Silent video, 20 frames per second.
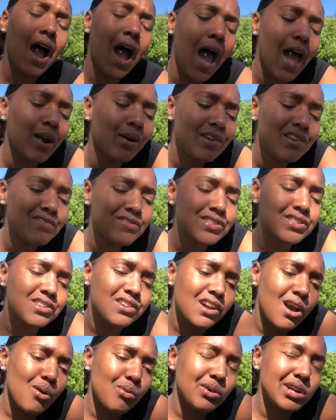I don't even
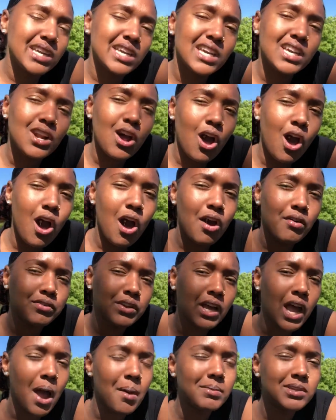think I want to get off,
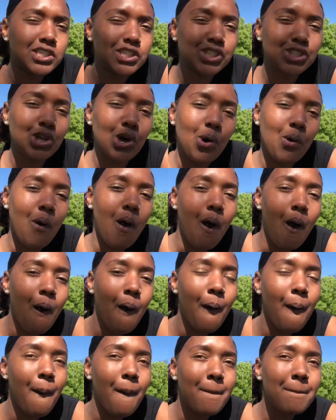I'm gonna just go
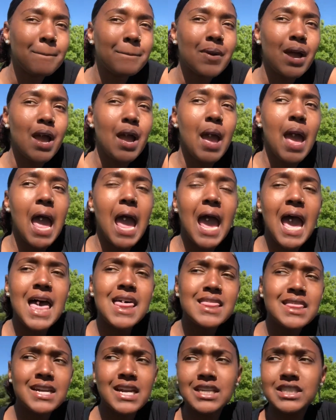home.
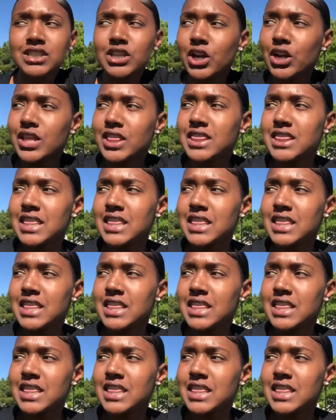And then I started